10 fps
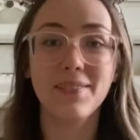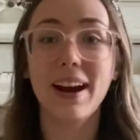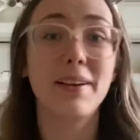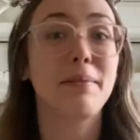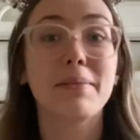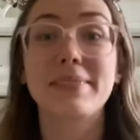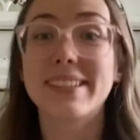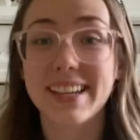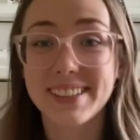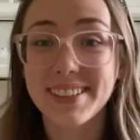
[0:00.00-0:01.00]
I'm
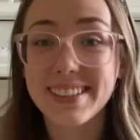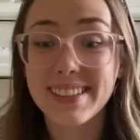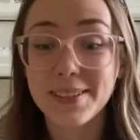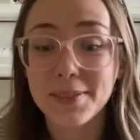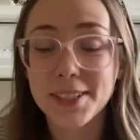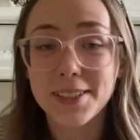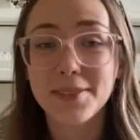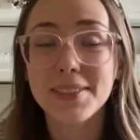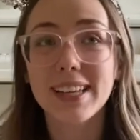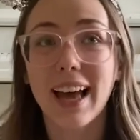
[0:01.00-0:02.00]
obsessed with Tsum
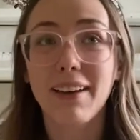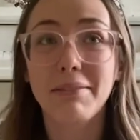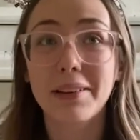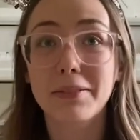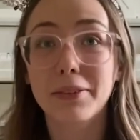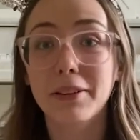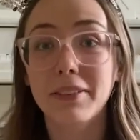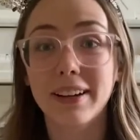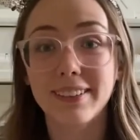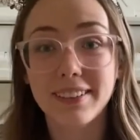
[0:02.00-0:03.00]
Tsums. I've been for a
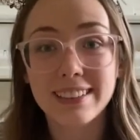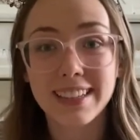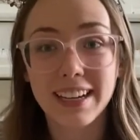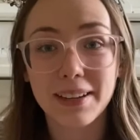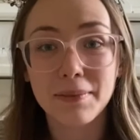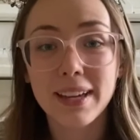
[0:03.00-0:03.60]
very long time.